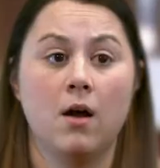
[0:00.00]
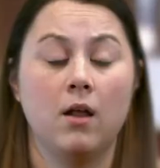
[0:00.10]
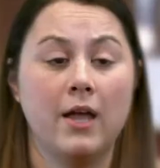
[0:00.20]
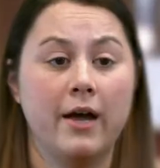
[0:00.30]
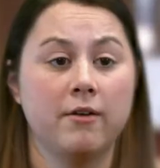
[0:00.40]
A
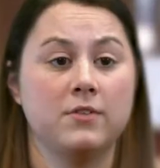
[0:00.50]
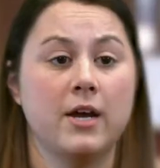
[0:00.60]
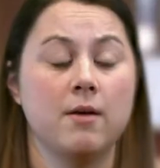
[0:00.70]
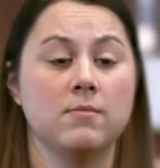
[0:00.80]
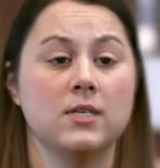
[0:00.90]
lot of
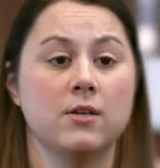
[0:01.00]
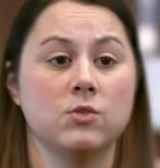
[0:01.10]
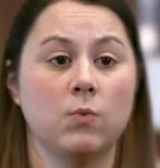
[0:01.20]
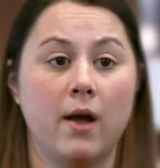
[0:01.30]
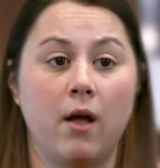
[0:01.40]
times as
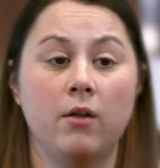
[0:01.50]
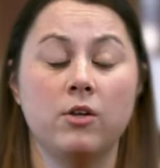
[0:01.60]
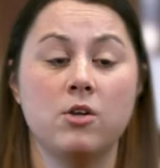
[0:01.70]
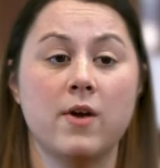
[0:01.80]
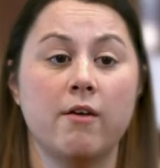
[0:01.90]
well,
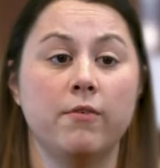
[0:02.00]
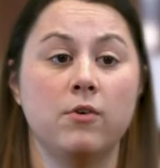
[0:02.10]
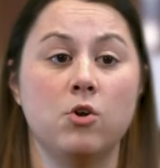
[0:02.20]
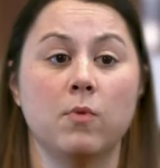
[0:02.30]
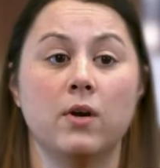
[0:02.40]
you have
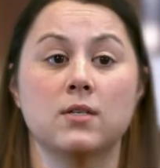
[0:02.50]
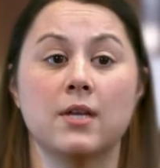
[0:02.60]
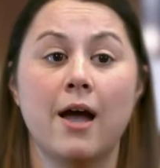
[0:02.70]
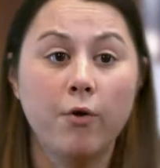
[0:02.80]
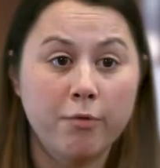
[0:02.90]
numerous
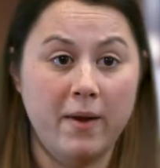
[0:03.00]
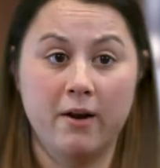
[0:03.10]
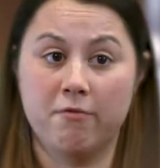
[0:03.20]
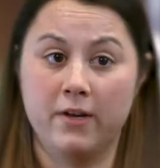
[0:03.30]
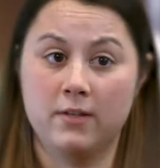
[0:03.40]
health
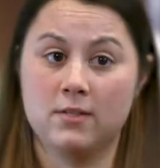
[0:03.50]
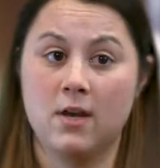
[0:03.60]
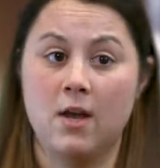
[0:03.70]
benefits.